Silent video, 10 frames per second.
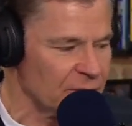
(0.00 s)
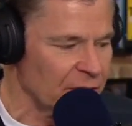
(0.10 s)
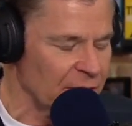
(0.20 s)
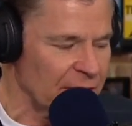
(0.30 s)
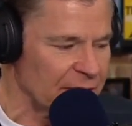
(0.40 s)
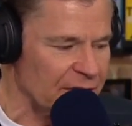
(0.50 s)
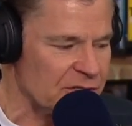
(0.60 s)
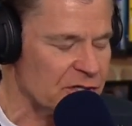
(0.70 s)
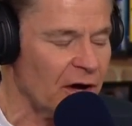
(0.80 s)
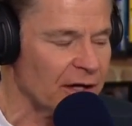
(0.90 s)
We're at
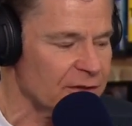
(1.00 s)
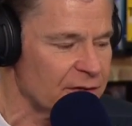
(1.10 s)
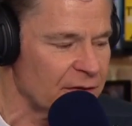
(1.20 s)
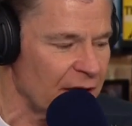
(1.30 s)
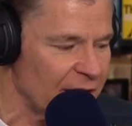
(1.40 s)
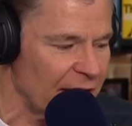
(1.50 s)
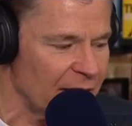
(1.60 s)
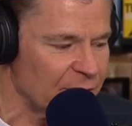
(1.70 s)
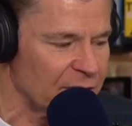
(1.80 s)
least taught uh, that.